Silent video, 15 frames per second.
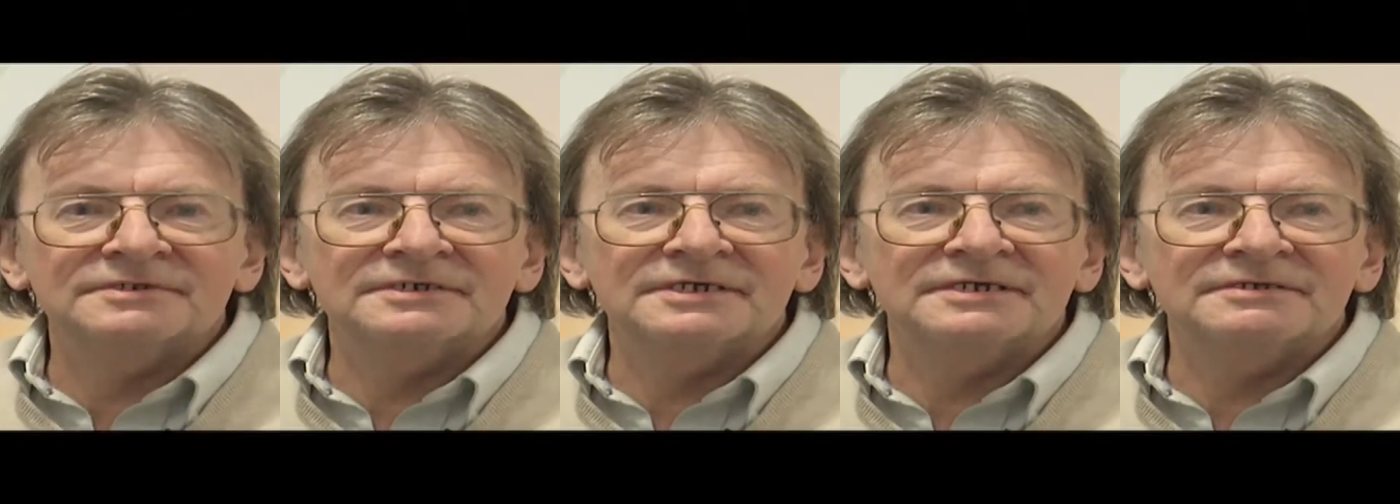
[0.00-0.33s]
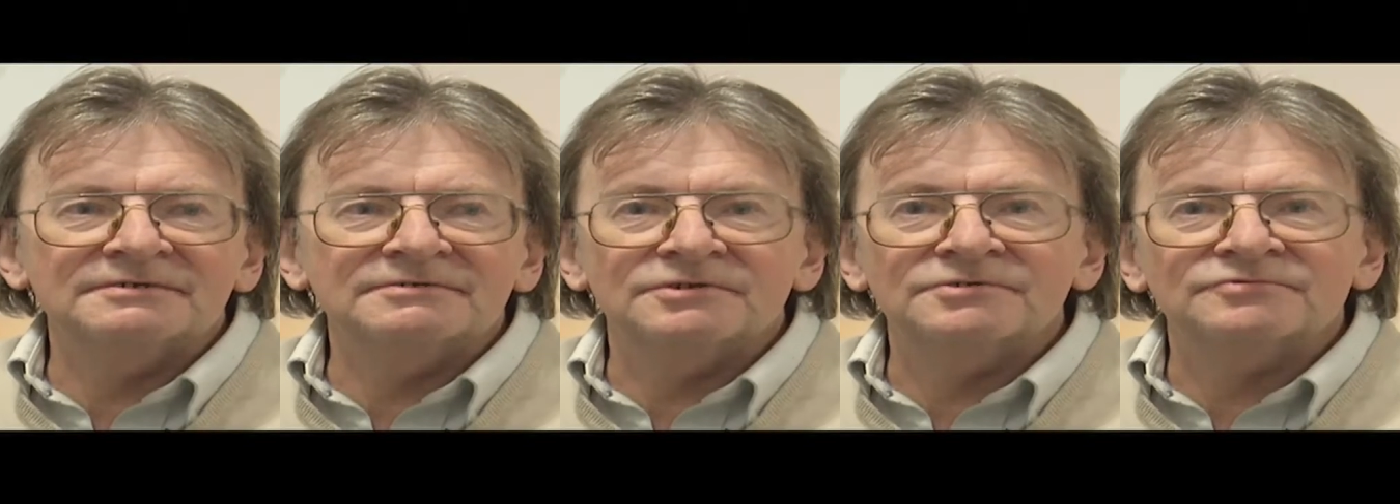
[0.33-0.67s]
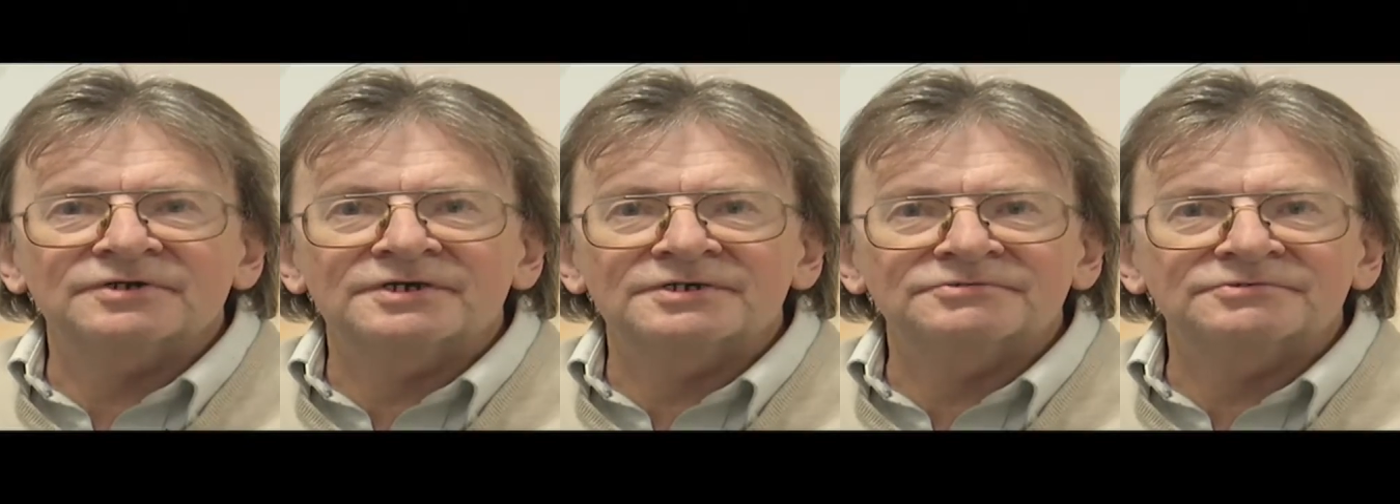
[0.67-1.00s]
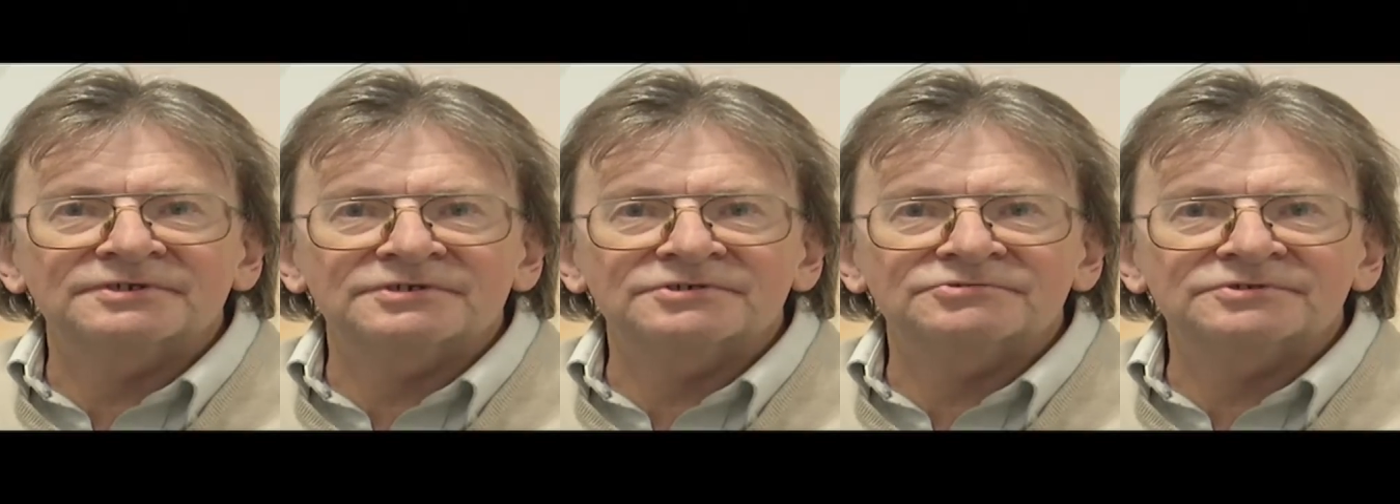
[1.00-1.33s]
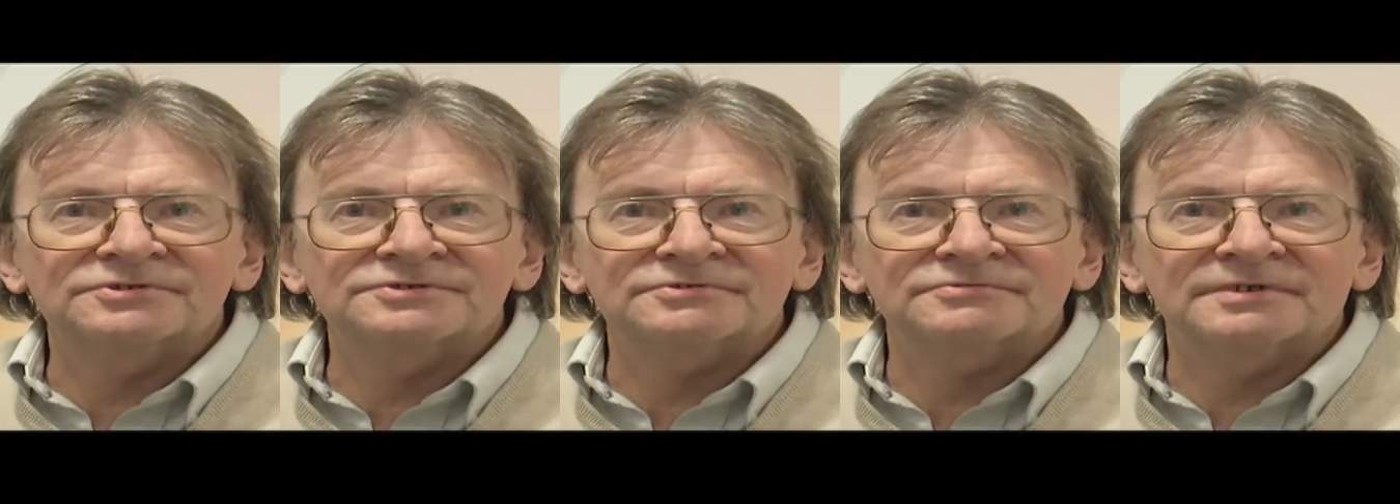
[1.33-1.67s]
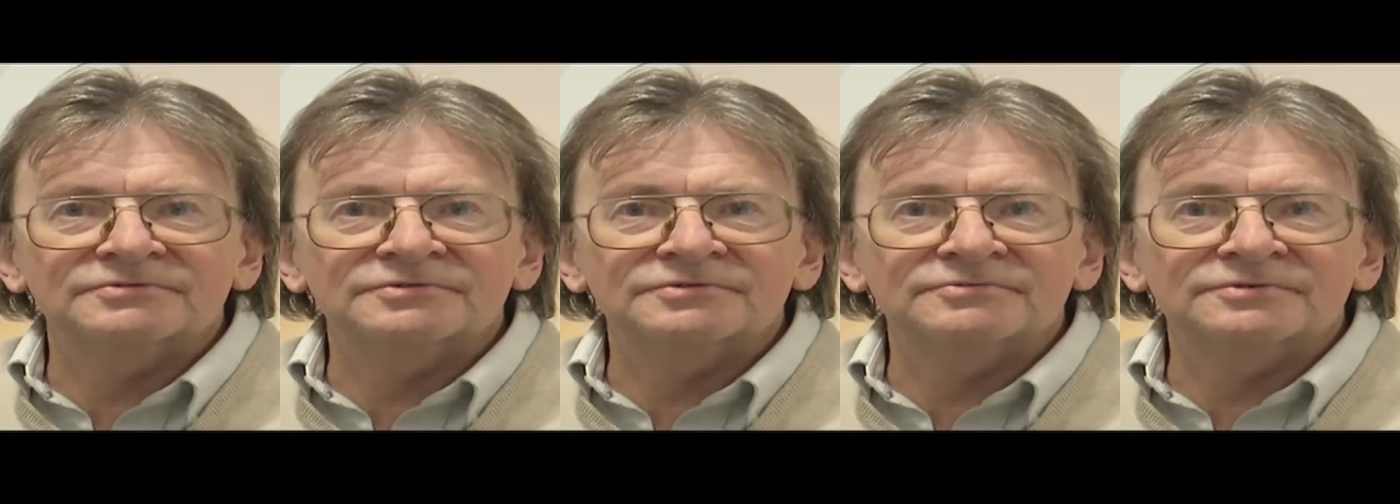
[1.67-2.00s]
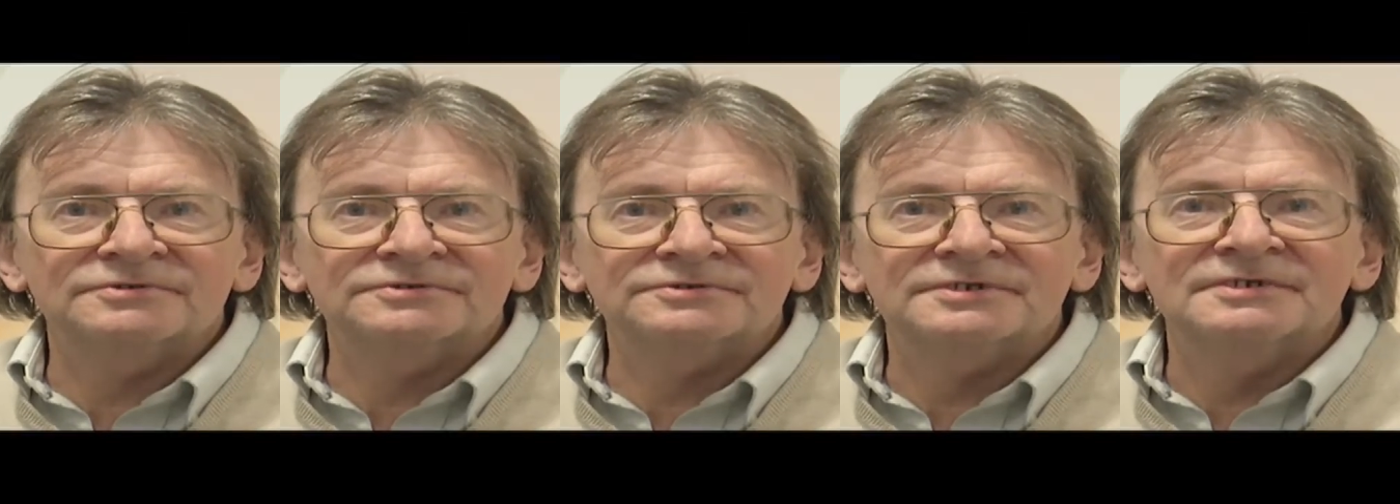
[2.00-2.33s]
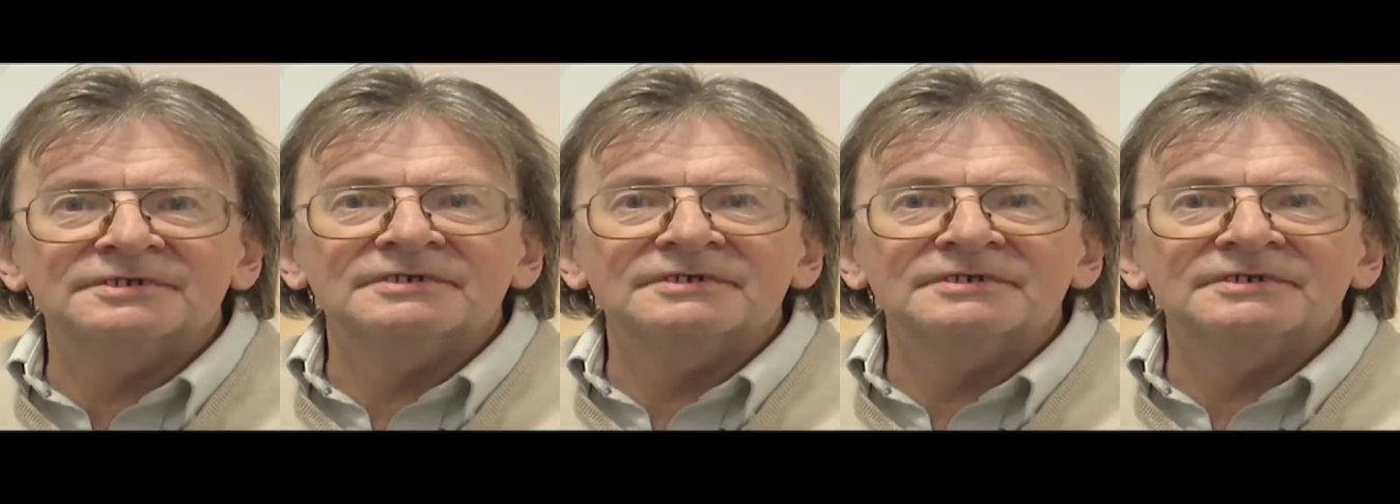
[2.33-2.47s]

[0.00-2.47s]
in over 100 countries around the world,